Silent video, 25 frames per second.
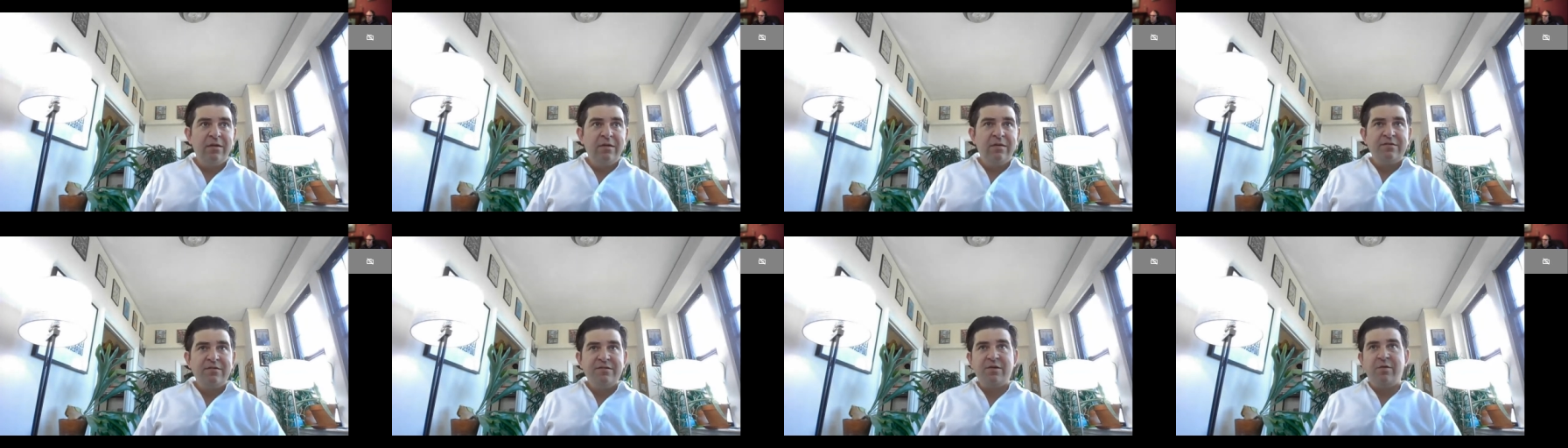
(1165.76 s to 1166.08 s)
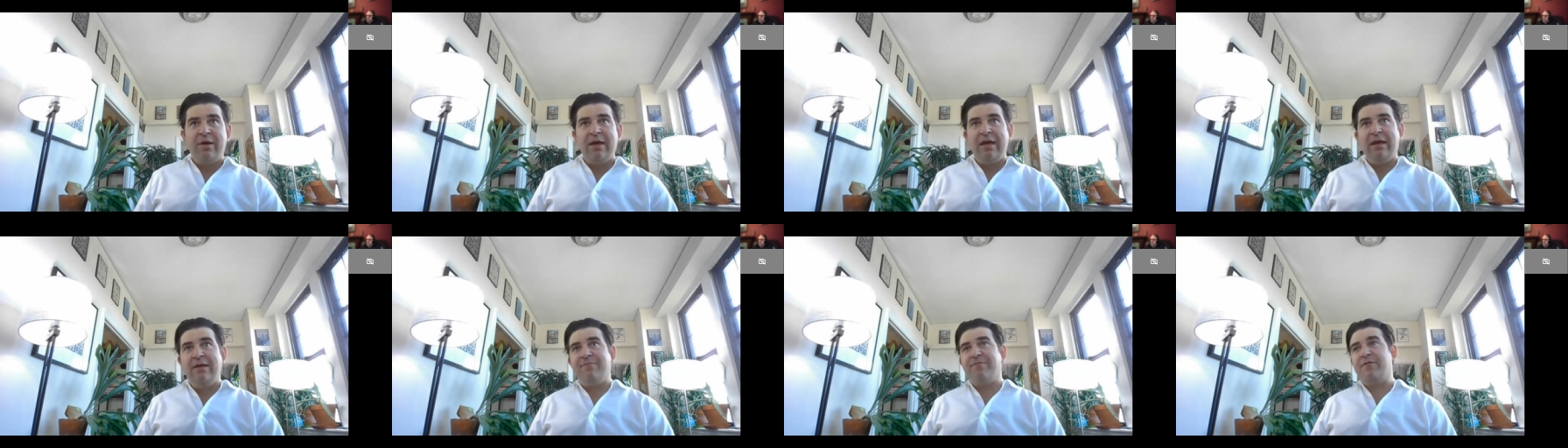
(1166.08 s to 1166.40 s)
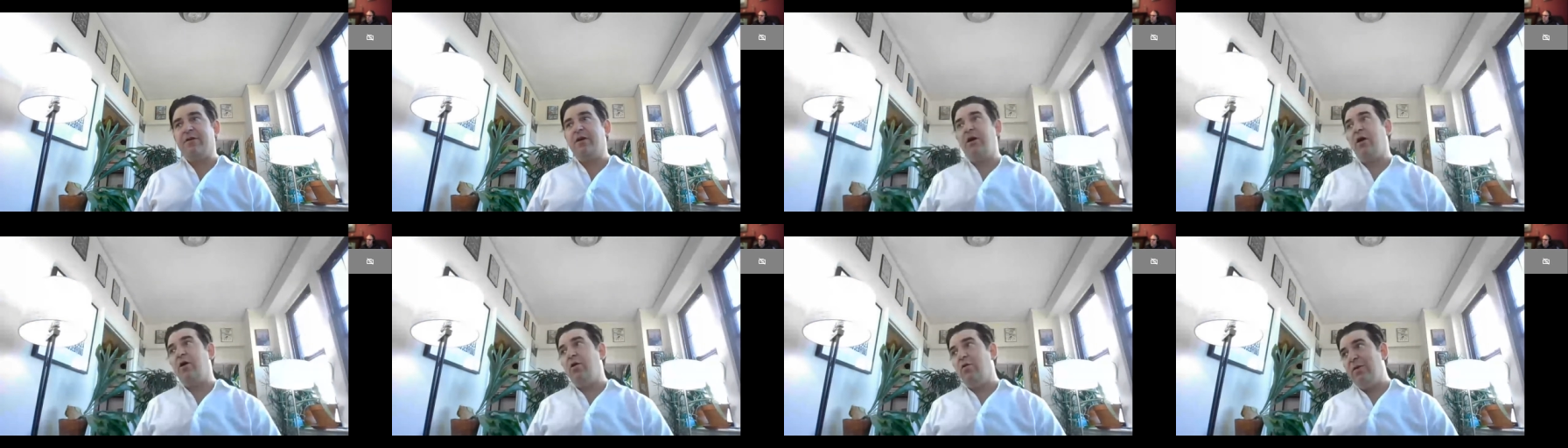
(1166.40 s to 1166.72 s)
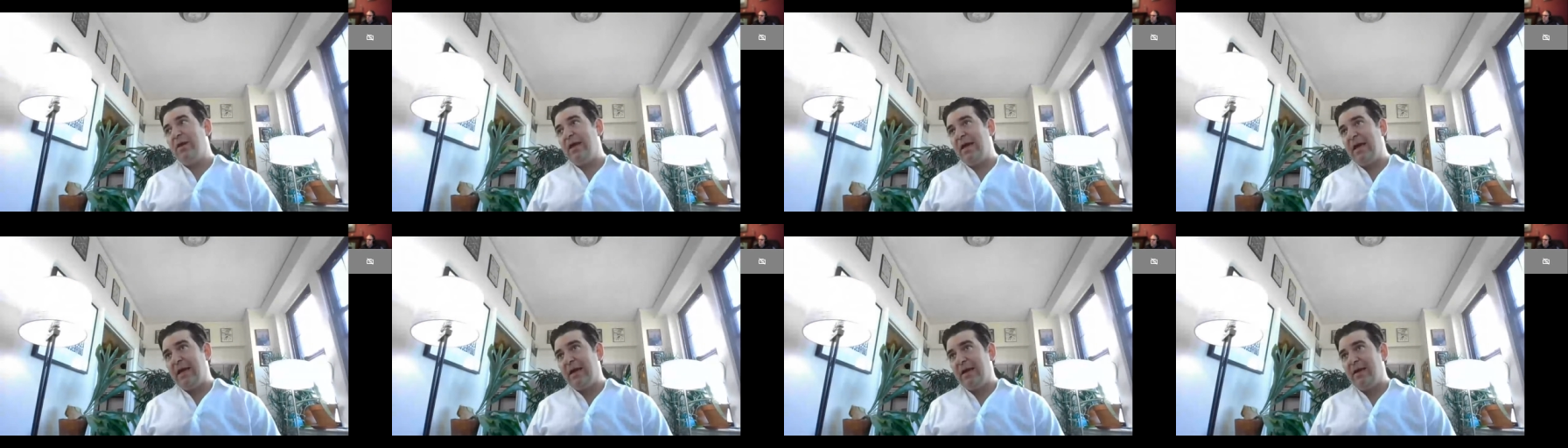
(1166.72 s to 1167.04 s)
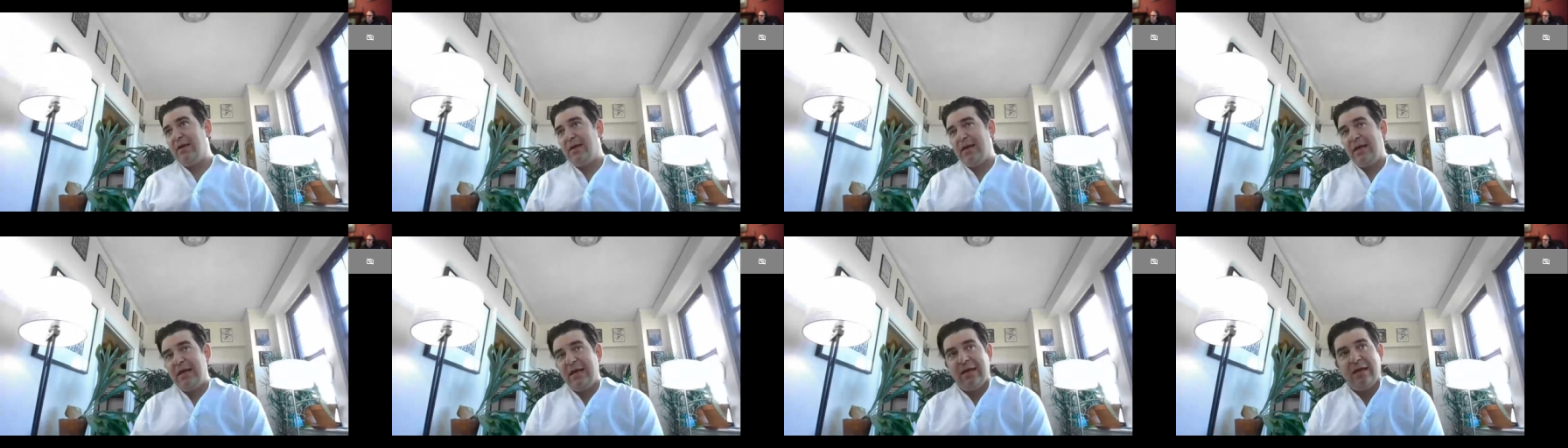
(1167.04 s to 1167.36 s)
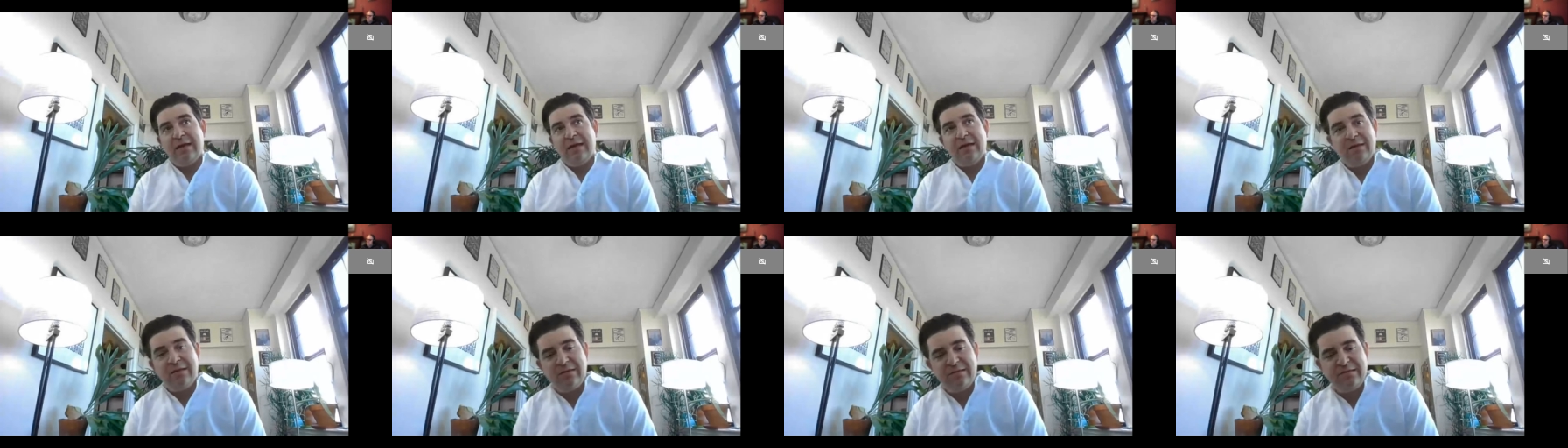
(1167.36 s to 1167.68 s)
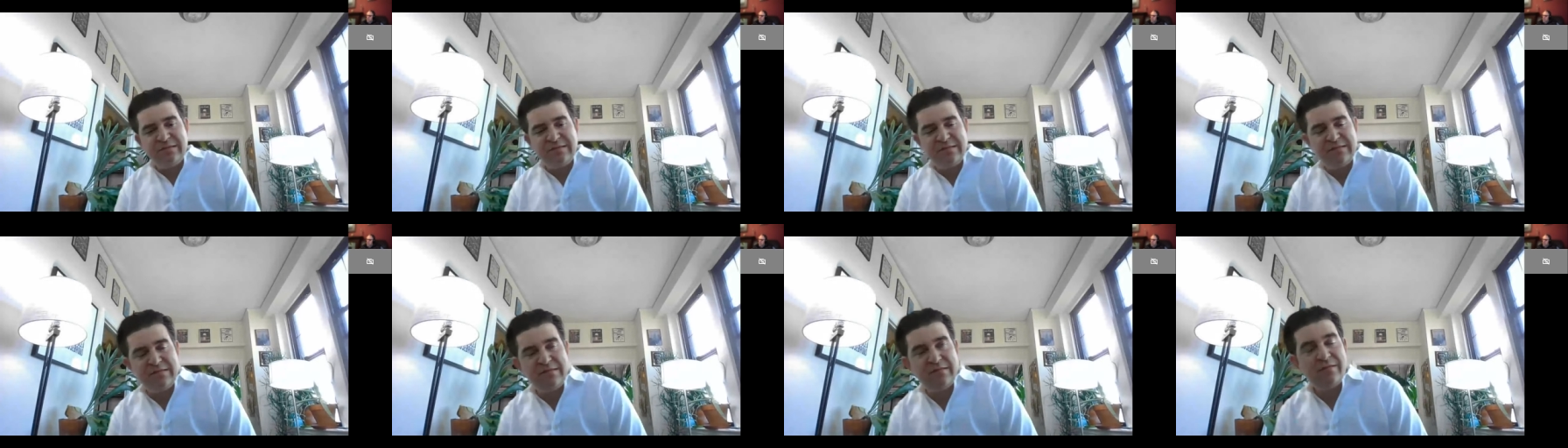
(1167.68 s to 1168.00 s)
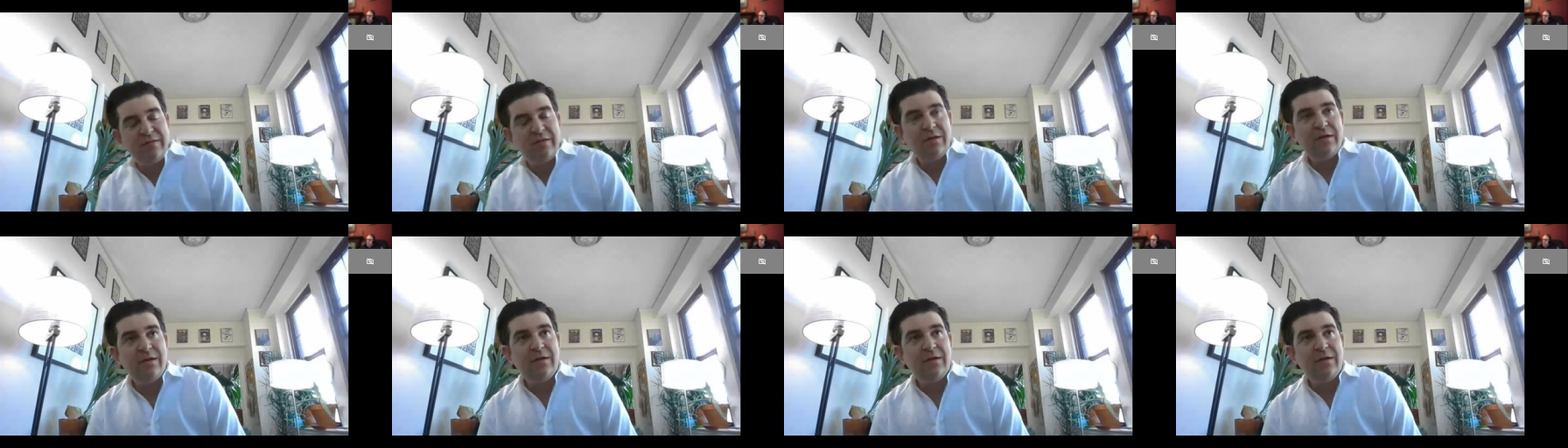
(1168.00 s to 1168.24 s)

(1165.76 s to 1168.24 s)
So if coding is